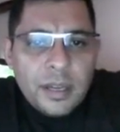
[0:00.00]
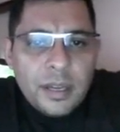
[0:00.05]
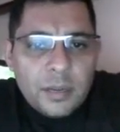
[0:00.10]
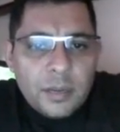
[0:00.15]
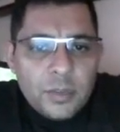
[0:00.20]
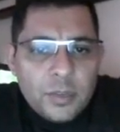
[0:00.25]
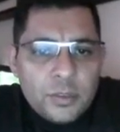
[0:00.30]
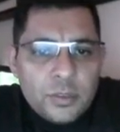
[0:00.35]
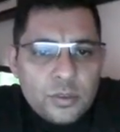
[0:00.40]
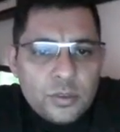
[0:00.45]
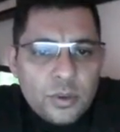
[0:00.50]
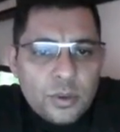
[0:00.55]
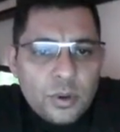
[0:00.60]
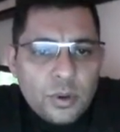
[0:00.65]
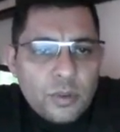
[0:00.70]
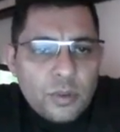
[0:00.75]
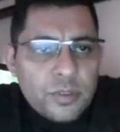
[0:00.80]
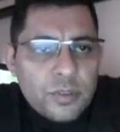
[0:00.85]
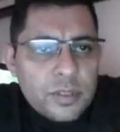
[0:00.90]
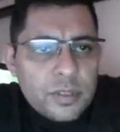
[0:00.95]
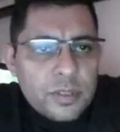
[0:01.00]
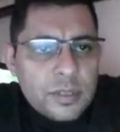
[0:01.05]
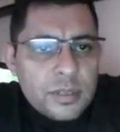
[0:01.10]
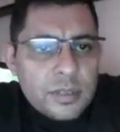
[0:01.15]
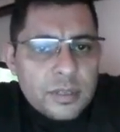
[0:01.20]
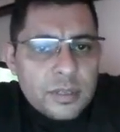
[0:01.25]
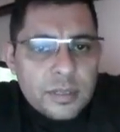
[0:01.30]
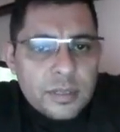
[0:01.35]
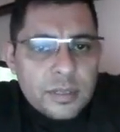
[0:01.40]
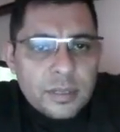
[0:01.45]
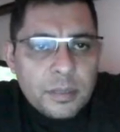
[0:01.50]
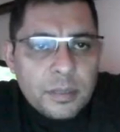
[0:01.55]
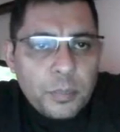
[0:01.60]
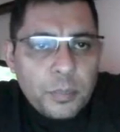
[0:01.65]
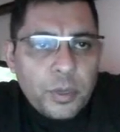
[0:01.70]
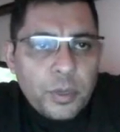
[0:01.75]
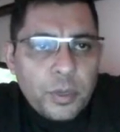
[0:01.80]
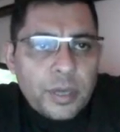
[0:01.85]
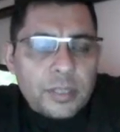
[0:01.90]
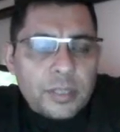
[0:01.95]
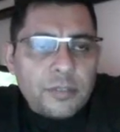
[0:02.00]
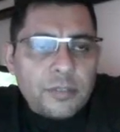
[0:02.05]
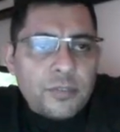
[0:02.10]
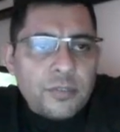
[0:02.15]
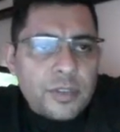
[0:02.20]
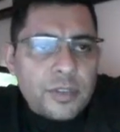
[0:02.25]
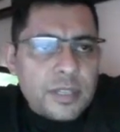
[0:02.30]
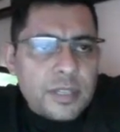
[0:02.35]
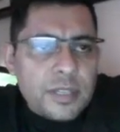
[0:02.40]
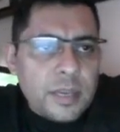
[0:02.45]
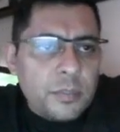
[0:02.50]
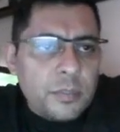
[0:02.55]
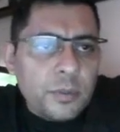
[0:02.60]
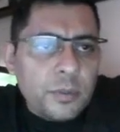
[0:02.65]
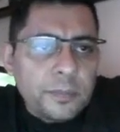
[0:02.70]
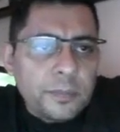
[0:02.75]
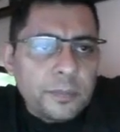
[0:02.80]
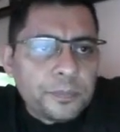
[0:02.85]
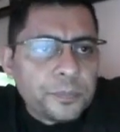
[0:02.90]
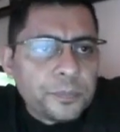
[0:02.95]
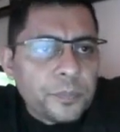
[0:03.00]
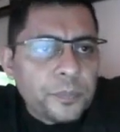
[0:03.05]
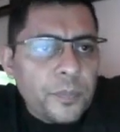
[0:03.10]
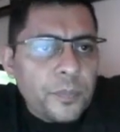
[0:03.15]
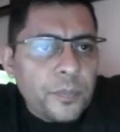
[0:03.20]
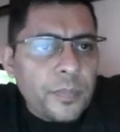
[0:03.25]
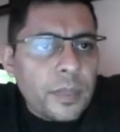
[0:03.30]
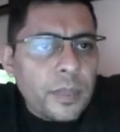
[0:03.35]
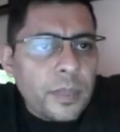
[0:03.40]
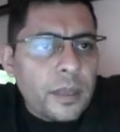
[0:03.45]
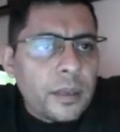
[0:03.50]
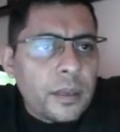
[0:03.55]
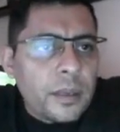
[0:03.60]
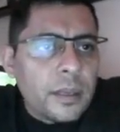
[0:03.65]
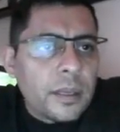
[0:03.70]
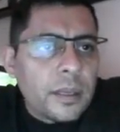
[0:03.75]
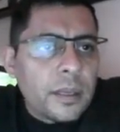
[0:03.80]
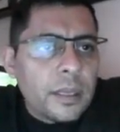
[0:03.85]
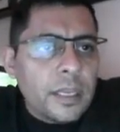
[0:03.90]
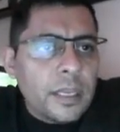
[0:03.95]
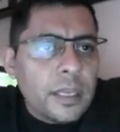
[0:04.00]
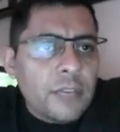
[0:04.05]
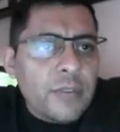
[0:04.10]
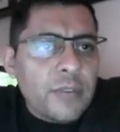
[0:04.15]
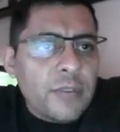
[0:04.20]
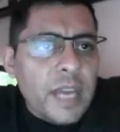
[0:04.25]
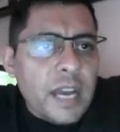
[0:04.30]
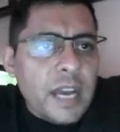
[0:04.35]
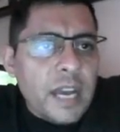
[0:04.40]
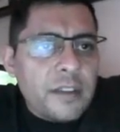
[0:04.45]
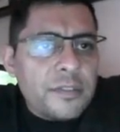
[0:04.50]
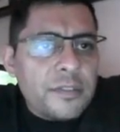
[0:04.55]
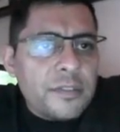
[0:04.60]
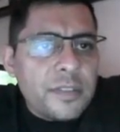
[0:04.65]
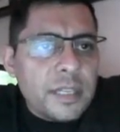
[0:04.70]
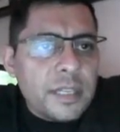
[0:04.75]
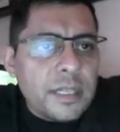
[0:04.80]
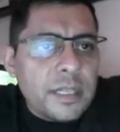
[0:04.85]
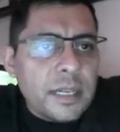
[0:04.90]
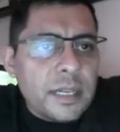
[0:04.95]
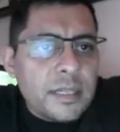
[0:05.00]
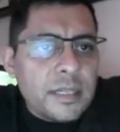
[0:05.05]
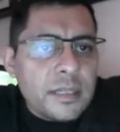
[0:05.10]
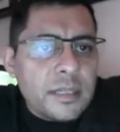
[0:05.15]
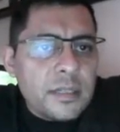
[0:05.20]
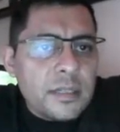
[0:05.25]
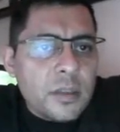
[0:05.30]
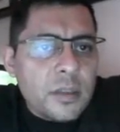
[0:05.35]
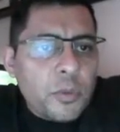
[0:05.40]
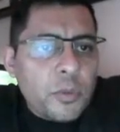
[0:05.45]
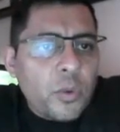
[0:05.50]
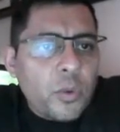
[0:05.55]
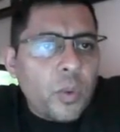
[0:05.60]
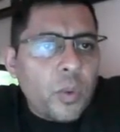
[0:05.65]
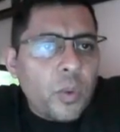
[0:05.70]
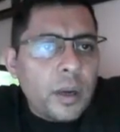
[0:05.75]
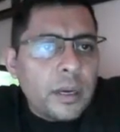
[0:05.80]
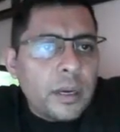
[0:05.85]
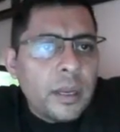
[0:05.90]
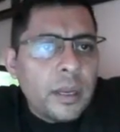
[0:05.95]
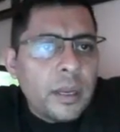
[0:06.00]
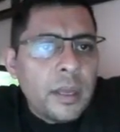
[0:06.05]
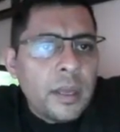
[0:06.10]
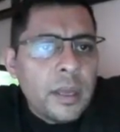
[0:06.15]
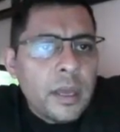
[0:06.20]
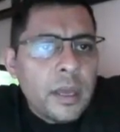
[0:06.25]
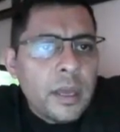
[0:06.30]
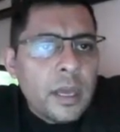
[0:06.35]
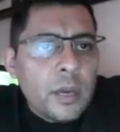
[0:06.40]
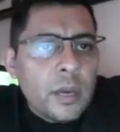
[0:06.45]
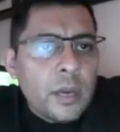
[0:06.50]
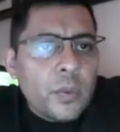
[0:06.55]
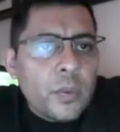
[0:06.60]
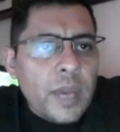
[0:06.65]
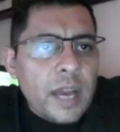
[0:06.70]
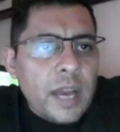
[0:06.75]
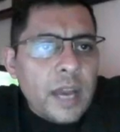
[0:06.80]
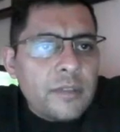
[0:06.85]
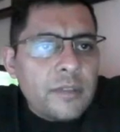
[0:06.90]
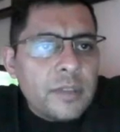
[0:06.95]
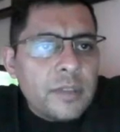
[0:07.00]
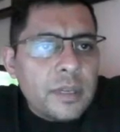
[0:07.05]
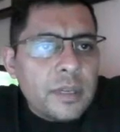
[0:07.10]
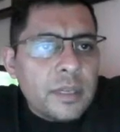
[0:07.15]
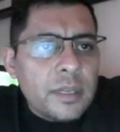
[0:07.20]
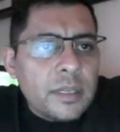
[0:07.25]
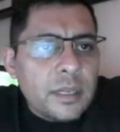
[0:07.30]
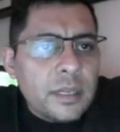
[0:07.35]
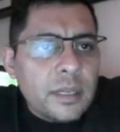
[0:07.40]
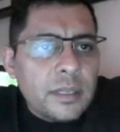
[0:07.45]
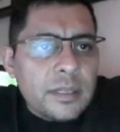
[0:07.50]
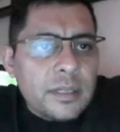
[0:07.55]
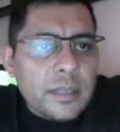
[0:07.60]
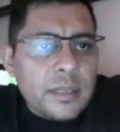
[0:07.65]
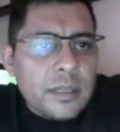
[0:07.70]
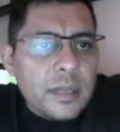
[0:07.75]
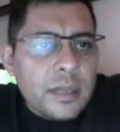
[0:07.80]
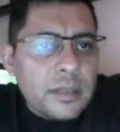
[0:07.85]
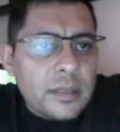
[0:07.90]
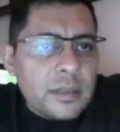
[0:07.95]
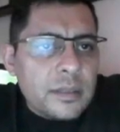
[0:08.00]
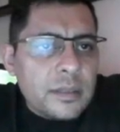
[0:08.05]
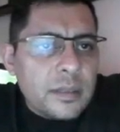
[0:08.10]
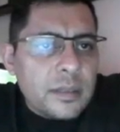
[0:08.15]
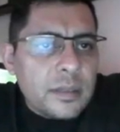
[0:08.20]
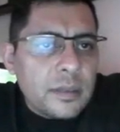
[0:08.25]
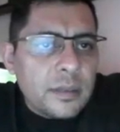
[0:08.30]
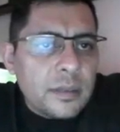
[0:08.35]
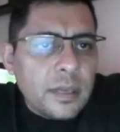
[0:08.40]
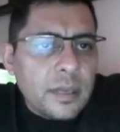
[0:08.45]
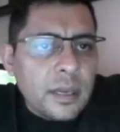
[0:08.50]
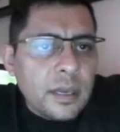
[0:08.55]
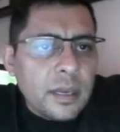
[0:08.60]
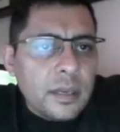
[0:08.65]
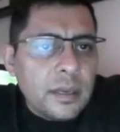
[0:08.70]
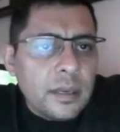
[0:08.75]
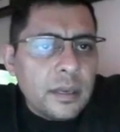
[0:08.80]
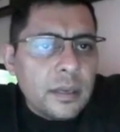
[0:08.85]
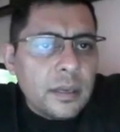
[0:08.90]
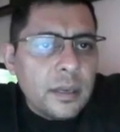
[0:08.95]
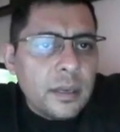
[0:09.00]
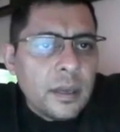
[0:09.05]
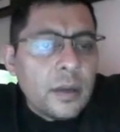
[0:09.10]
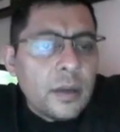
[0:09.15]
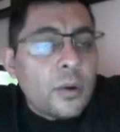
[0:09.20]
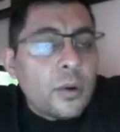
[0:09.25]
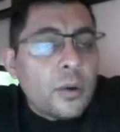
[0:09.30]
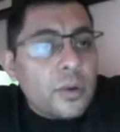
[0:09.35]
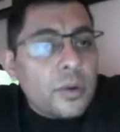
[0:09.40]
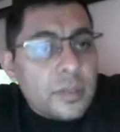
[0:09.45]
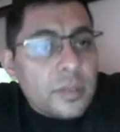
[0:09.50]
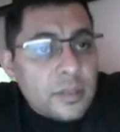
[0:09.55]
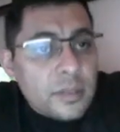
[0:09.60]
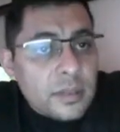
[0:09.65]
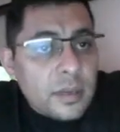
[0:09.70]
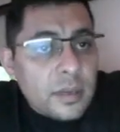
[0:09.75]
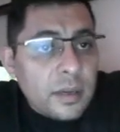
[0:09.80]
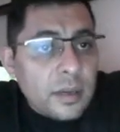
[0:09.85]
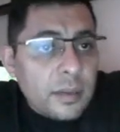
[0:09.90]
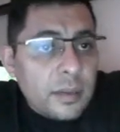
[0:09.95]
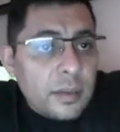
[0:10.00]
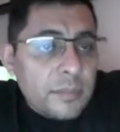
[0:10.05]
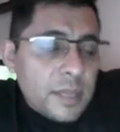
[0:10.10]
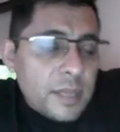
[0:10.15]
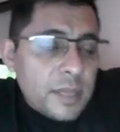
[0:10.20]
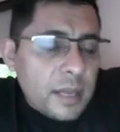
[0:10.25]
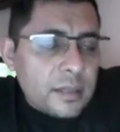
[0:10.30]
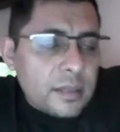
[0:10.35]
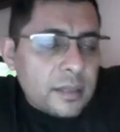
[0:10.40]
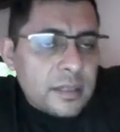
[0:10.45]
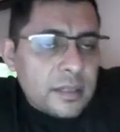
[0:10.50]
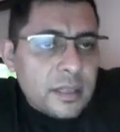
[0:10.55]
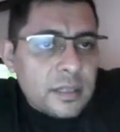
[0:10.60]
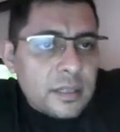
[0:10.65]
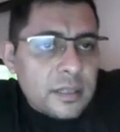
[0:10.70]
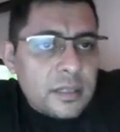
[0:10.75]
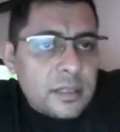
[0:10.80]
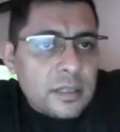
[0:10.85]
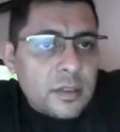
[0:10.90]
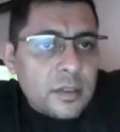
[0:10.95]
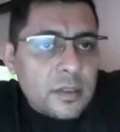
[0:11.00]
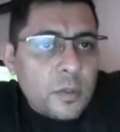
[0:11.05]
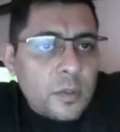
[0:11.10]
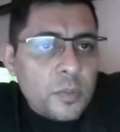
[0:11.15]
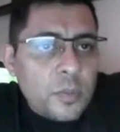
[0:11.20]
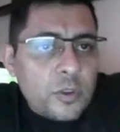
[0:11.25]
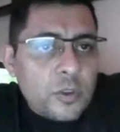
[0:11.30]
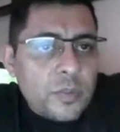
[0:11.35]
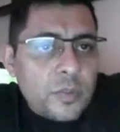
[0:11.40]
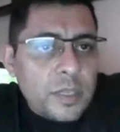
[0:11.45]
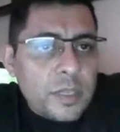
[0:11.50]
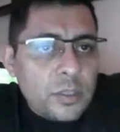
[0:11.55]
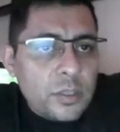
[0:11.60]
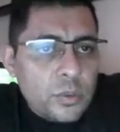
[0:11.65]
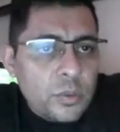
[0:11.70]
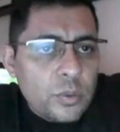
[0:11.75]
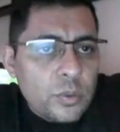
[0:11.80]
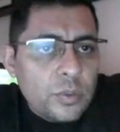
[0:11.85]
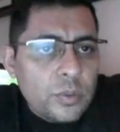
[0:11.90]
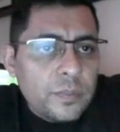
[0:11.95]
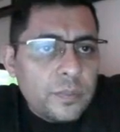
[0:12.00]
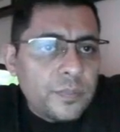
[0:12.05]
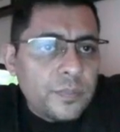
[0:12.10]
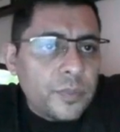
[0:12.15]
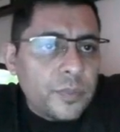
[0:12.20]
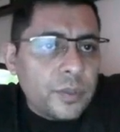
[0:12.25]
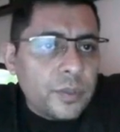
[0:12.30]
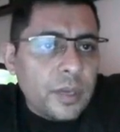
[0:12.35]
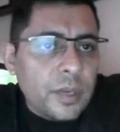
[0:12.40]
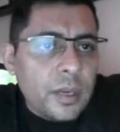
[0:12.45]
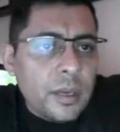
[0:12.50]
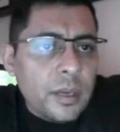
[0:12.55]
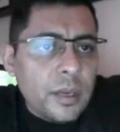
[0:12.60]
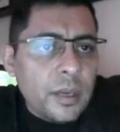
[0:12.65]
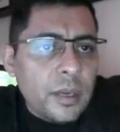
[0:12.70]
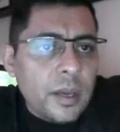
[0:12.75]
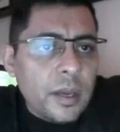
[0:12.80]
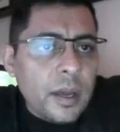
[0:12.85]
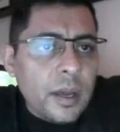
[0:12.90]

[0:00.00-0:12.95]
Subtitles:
want you to go over this part. For example, if we have the analysis number one, we have that the sentence, okay, or this the sentence is composed by two, okay,